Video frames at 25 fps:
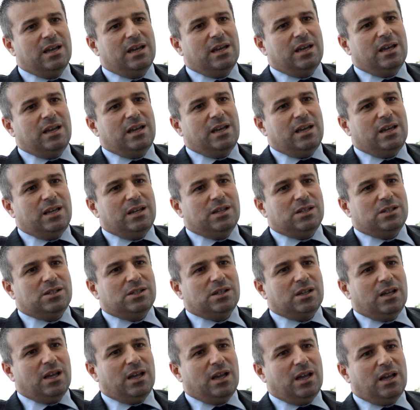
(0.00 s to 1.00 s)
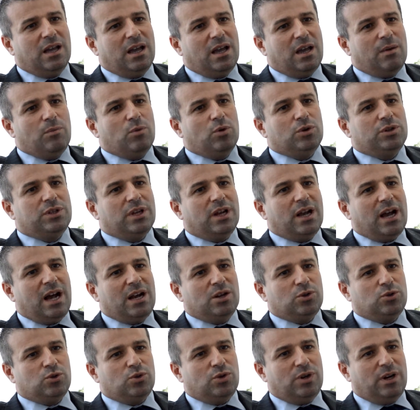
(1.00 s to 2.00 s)
is a
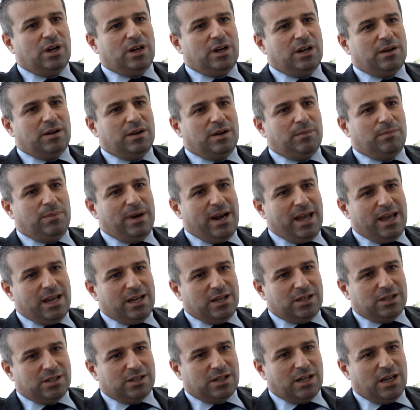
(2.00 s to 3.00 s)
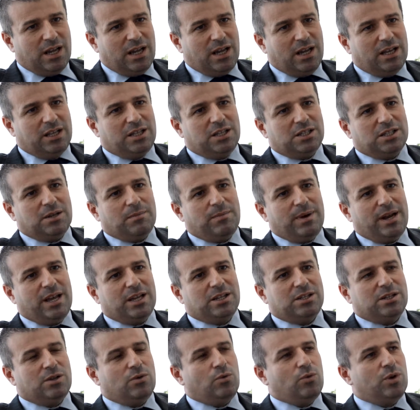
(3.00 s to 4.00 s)
multicultural place. It is a
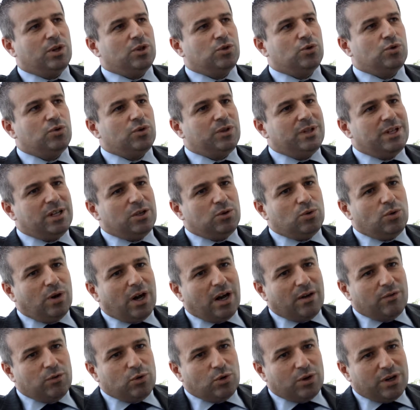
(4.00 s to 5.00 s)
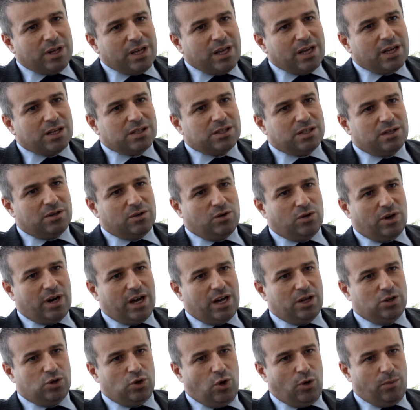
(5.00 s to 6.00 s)
place in which you need to have your ears and your
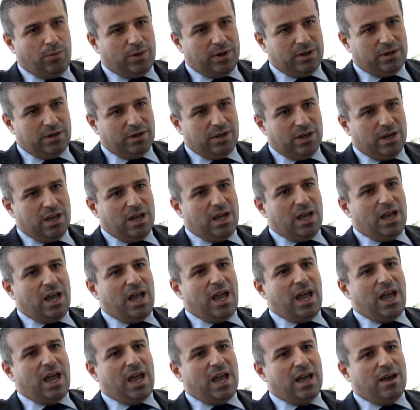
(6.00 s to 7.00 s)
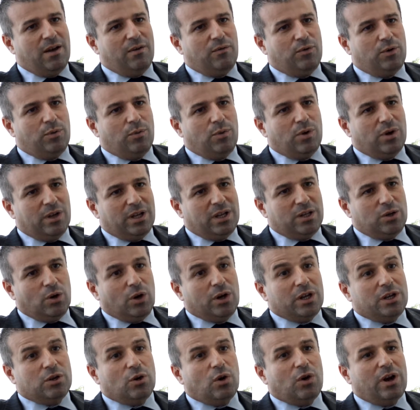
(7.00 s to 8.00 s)
eyes open
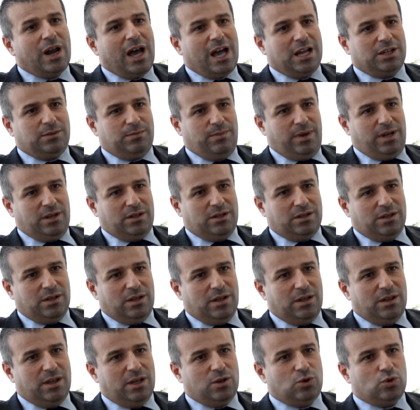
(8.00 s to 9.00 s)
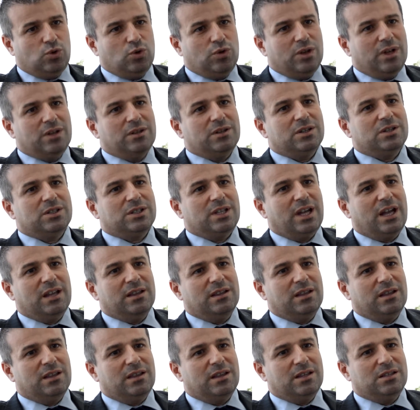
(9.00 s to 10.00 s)
in all aspects. They should understand
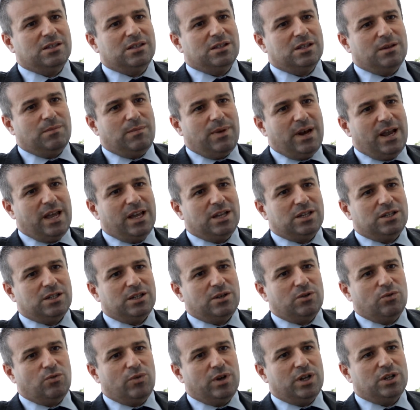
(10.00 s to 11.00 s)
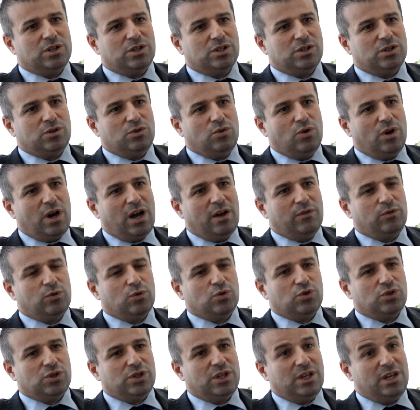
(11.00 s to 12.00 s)
that this is a place in which you have to
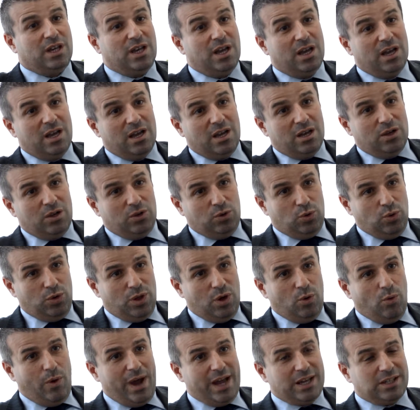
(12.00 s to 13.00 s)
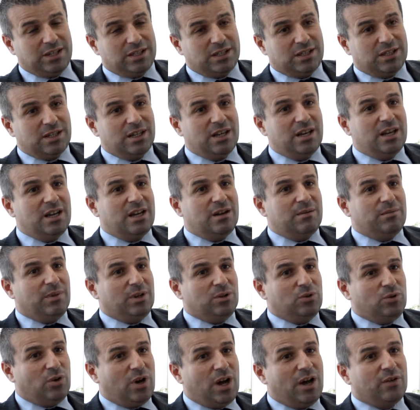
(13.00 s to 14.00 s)
see to the west,
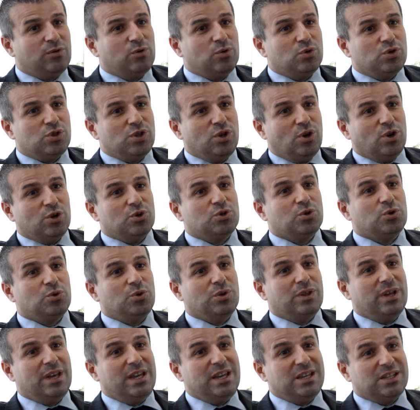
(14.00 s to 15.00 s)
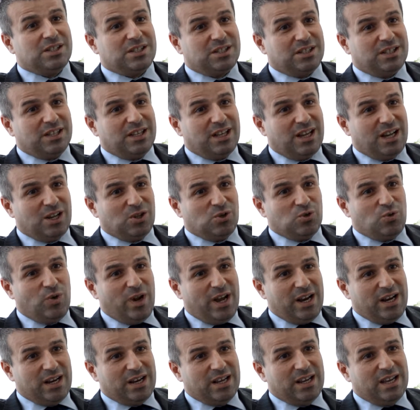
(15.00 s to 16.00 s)
but you have to see also to the east as
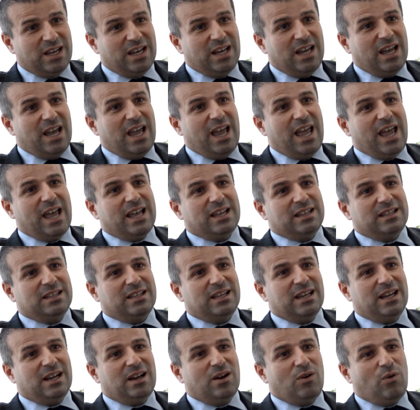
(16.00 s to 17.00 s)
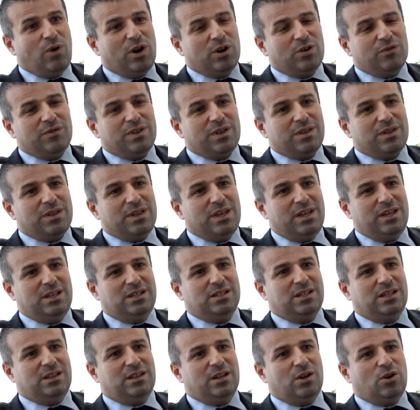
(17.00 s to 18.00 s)
well. And one of the
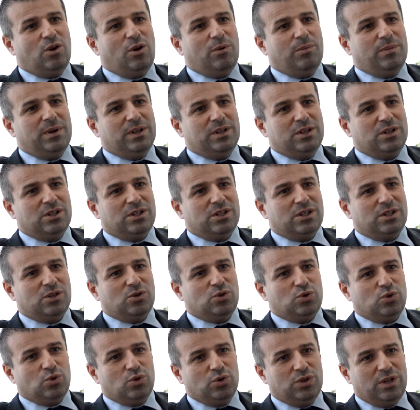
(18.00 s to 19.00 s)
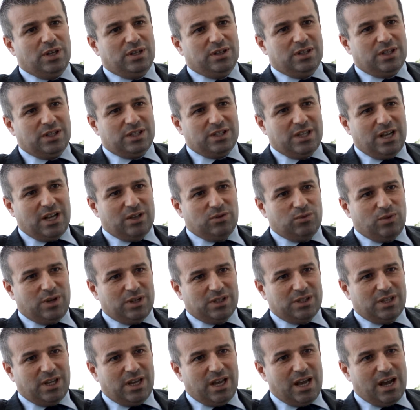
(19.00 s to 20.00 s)
things that the companies should understand
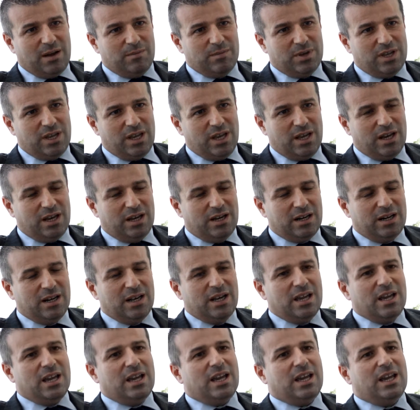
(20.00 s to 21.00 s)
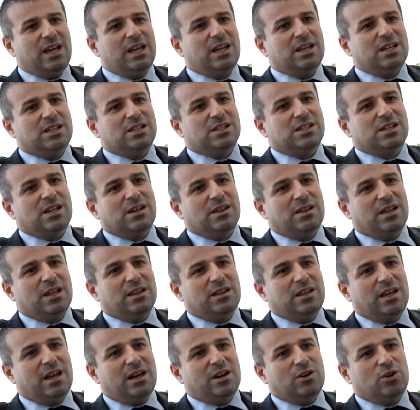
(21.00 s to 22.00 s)
once they come here is that
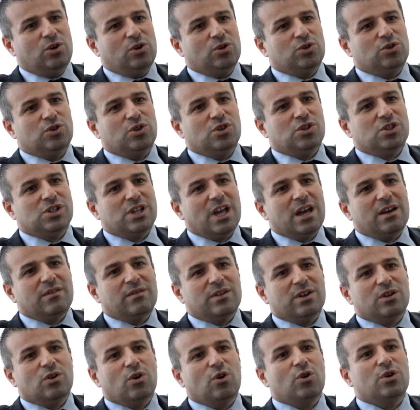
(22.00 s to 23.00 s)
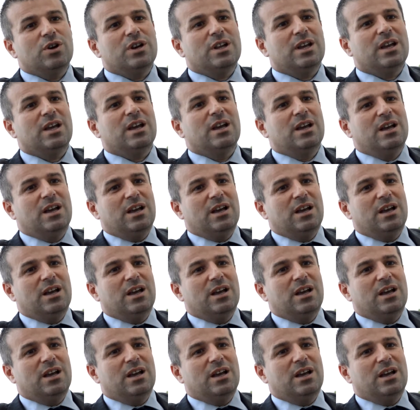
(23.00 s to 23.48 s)
they are not serving only